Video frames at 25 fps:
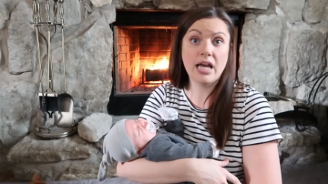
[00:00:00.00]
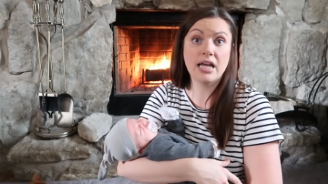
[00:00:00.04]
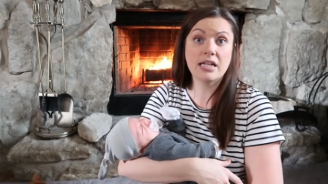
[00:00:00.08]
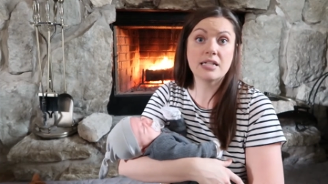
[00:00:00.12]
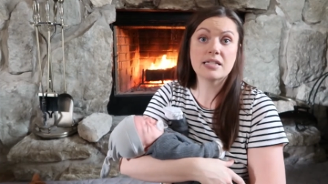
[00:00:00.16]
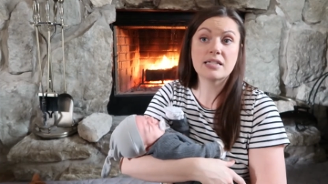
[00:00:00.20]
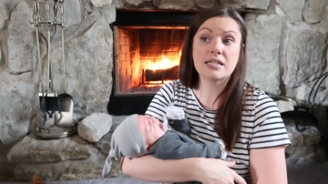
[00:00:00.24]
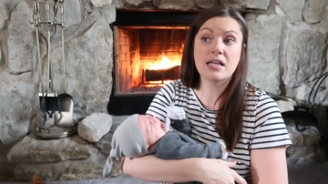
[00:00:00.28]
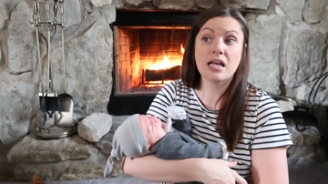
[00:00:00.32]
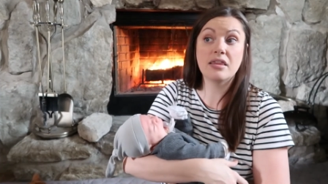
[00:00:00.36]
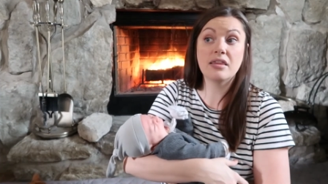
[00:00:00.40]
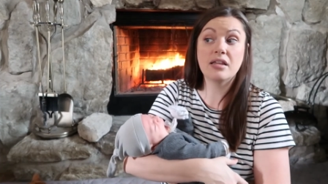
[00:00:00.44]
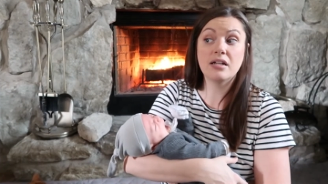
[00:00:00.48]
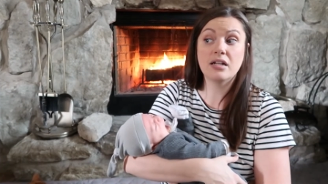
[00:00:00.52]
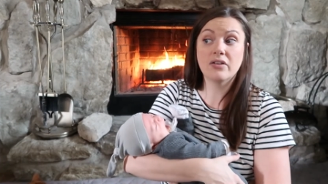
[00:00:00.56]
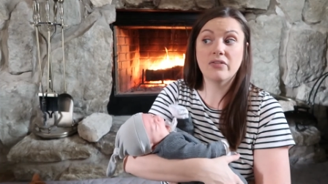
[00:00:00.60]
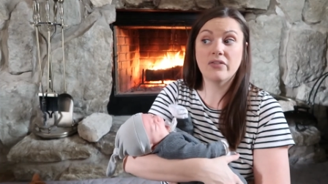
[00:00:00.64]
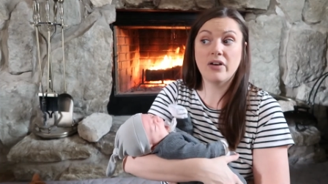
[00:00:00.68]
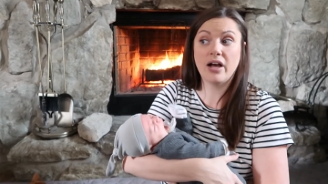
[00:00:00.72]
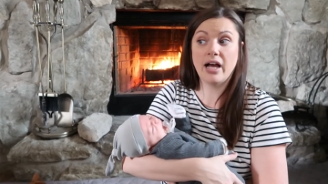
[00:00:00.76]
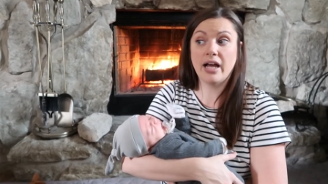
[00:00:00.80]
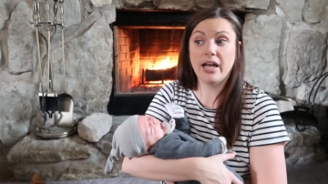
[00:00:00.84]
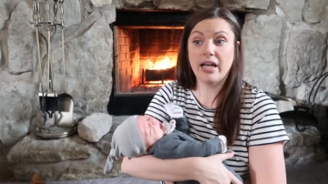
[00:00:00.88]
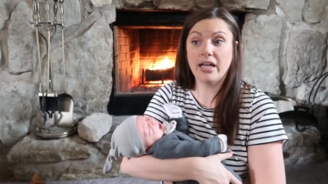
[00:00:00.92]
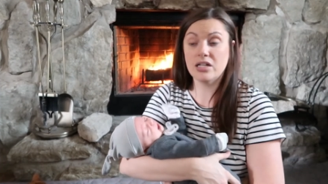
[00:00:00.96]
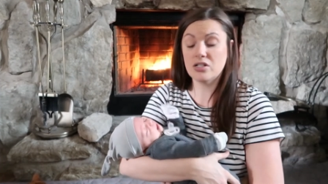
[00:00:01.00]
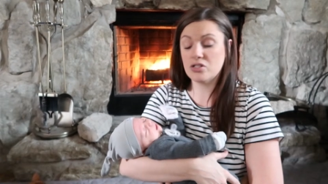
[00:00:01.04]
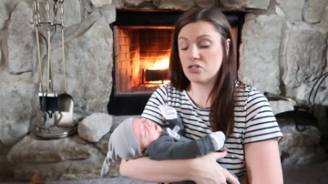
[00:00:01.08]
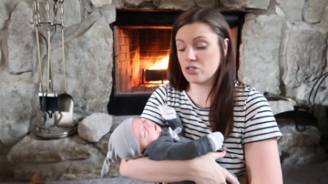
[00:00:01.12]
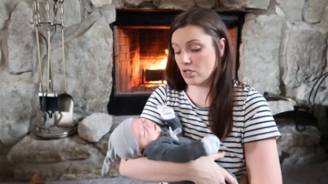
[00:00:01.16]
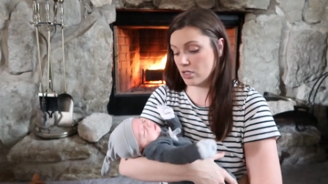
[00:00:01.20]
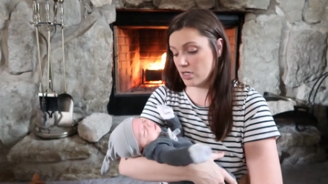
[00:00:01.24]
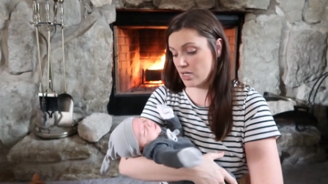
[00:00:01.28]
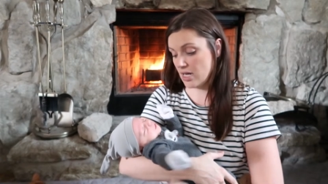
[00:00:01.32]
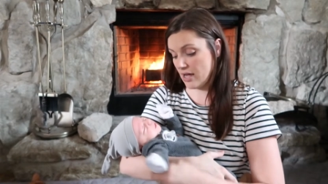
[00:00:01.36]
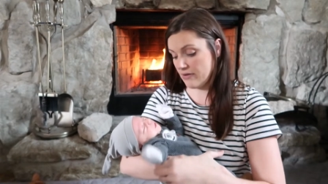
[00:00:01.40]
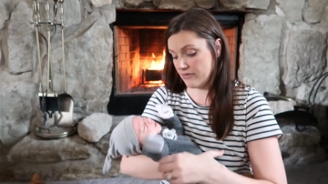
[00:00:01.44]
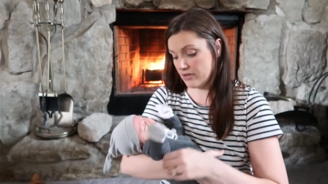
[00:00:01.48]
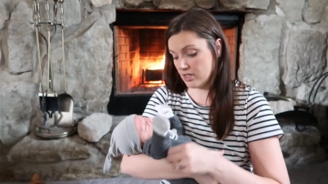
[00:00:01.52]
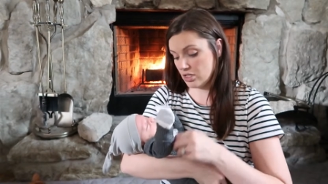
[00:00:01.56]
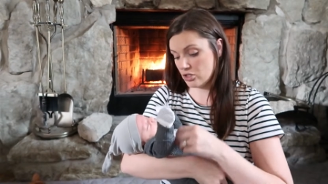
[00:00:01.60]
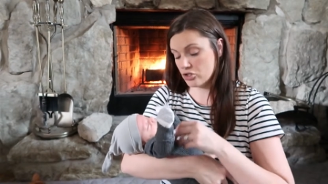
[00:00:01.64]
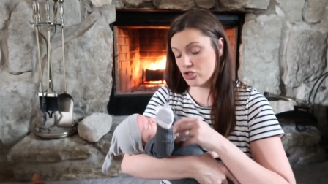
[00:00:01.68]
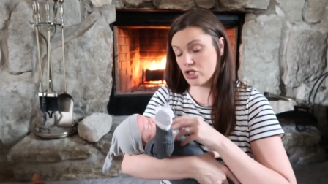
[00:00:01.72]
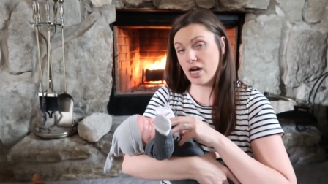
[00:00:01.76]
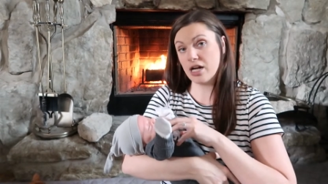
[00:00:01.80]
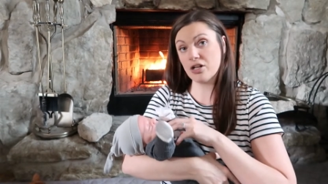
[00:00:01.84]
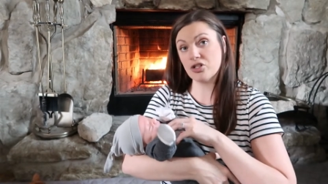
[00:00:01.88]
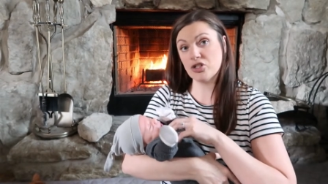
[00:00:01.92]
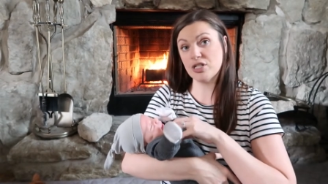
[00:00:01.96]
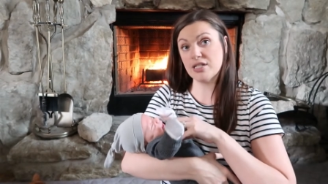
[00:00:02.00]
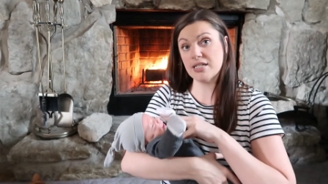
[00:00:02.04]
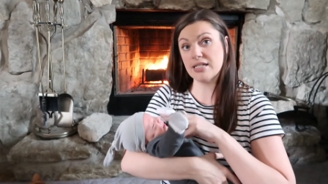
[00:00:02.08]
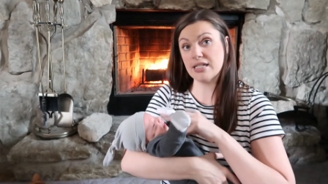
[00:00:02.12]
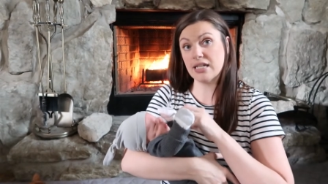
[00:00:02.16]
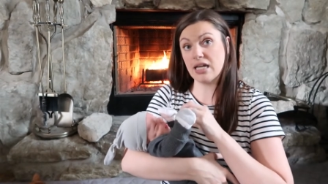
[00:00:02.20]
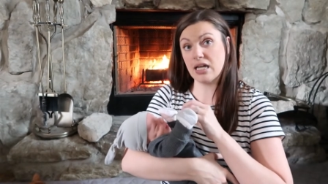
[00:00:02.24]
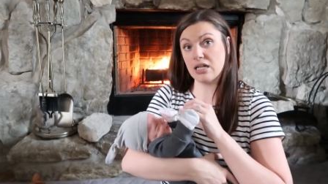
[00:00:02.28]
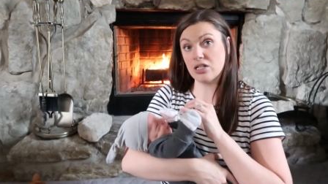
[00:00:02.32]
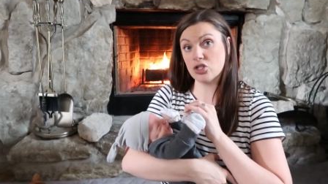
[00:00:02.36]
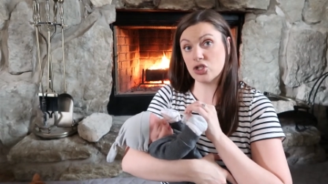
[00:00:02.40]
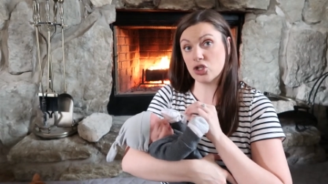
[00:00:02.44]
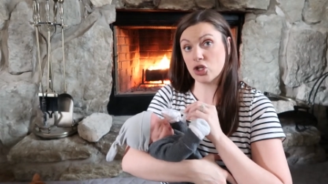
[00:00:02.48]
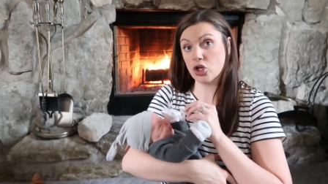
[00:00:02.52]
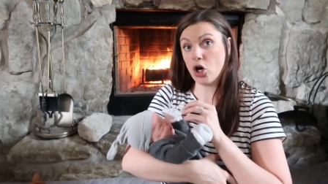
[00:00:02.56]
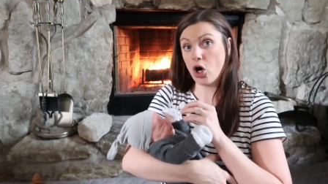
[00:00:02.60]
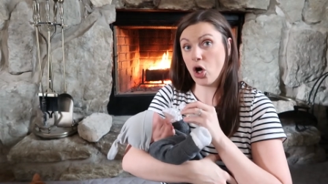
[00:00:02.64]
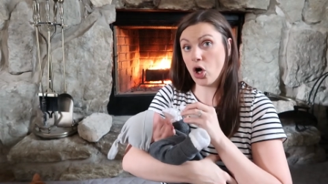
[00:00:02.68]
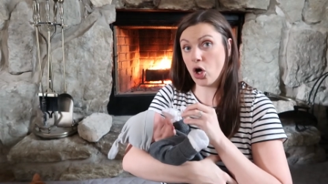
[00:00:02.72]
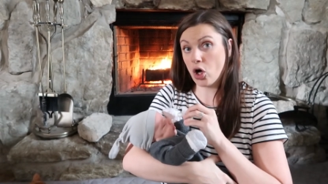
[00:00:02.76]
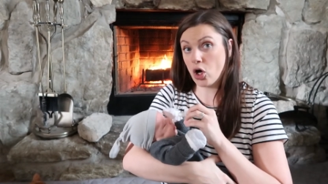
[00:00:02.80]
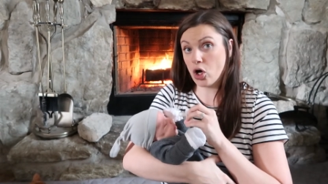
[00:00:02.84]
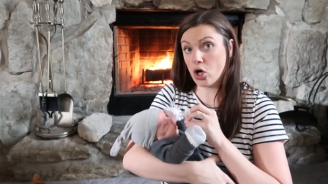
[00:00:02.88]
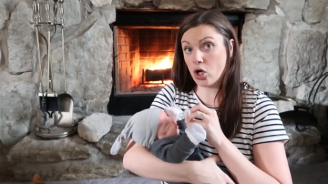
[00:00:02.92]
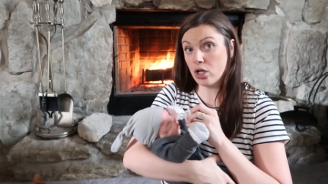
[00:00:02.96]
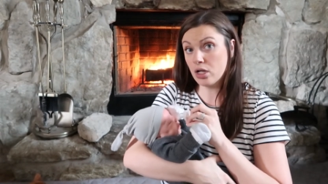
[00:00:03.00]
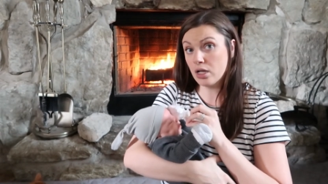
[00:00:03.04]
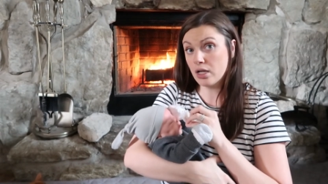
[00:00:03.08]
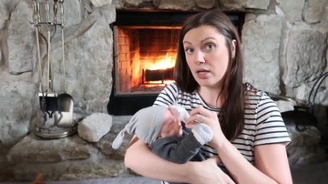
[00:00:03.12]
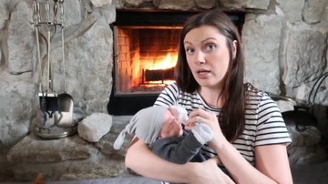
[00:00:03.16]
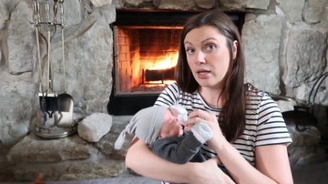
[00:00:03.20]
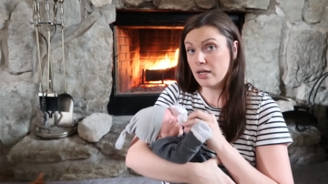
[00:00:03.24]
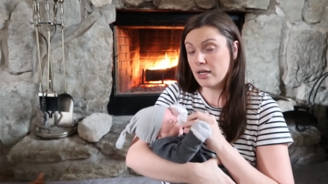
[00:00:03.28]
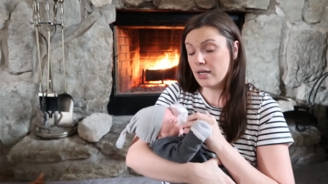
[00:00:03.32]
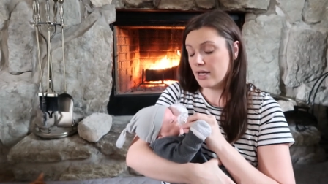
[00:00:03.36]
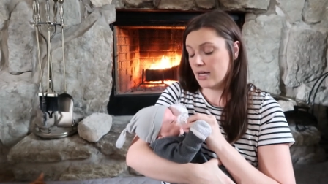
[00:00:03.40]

and said that if I started having contractions again to call